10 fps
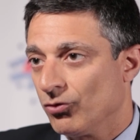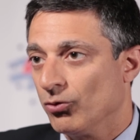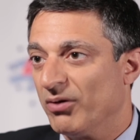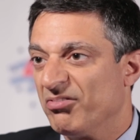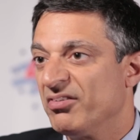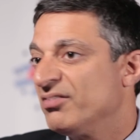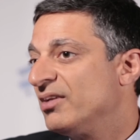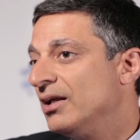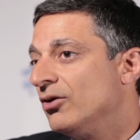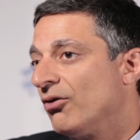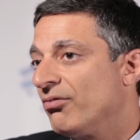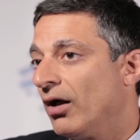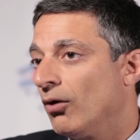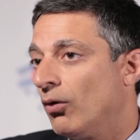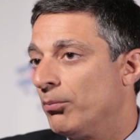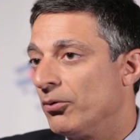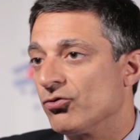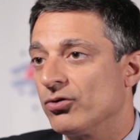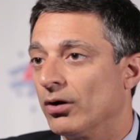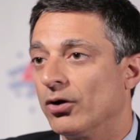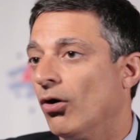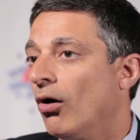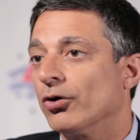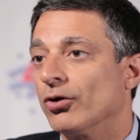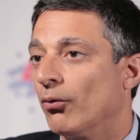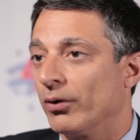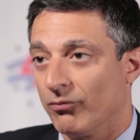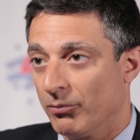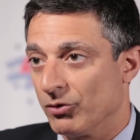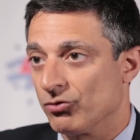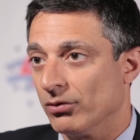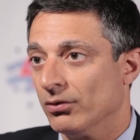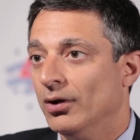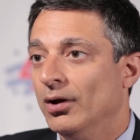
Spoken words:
who at 15-year follow-up are still in ongoing remission.